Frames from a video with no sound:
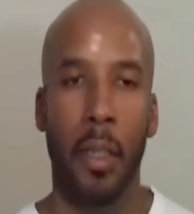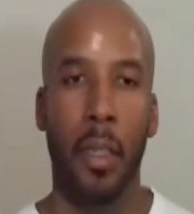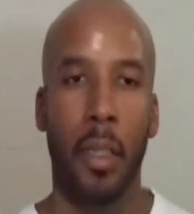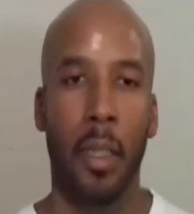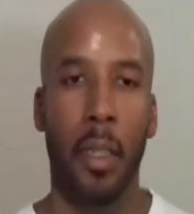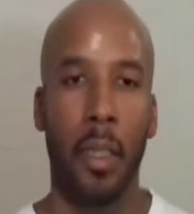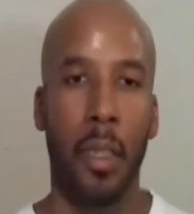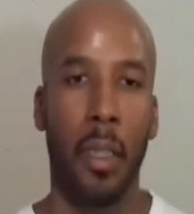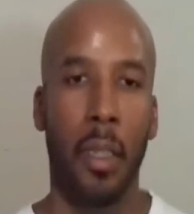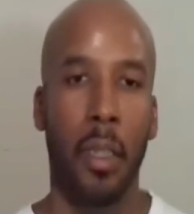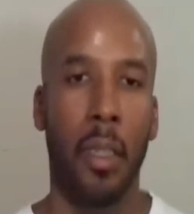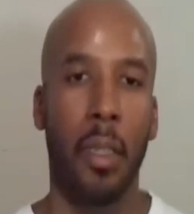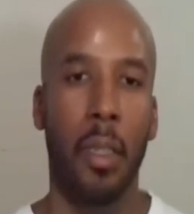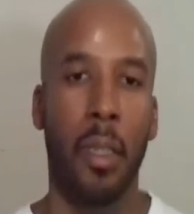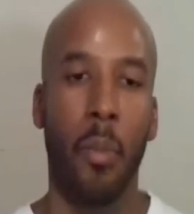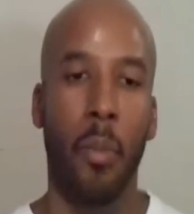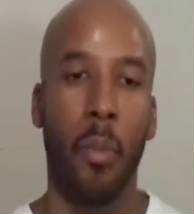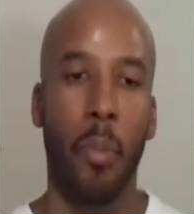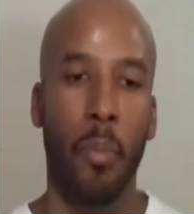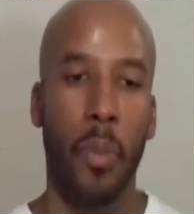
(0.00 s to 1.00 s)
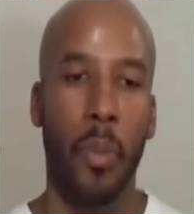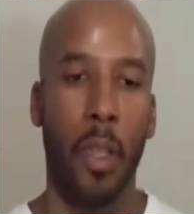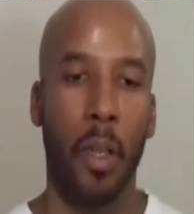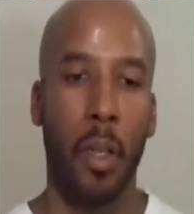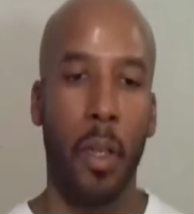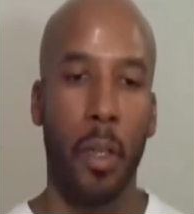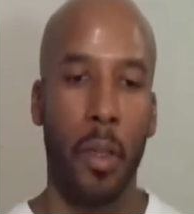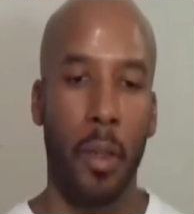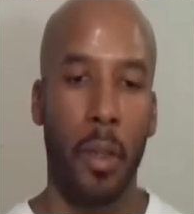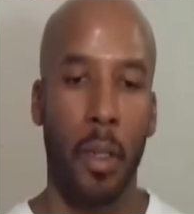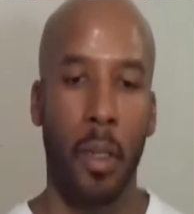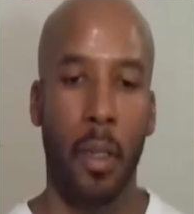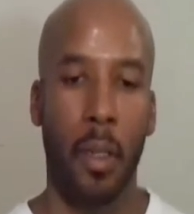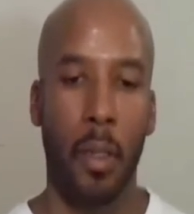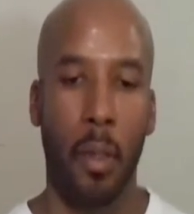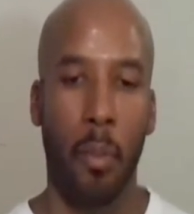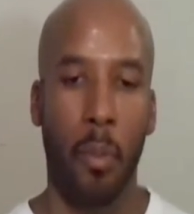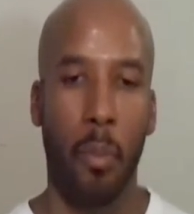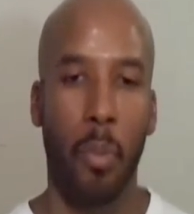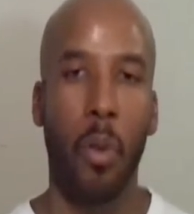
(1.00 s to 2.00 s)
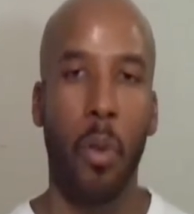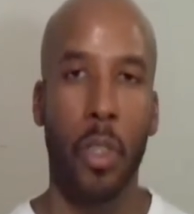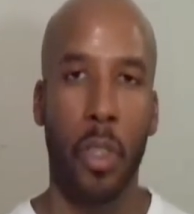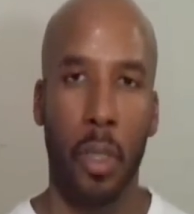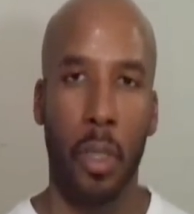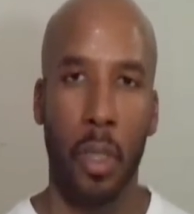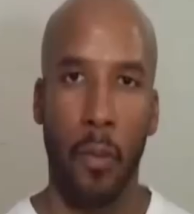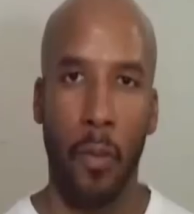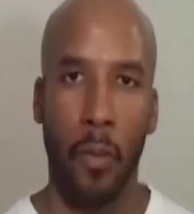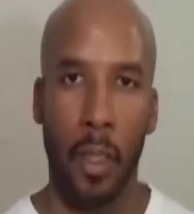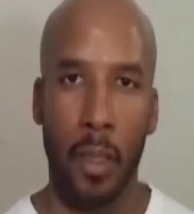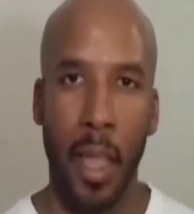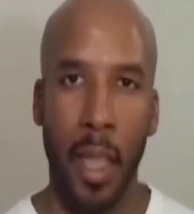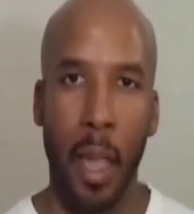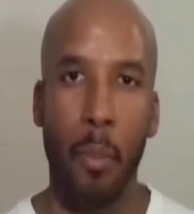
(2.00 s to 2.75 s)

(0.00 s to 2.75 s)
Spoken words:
The portion of us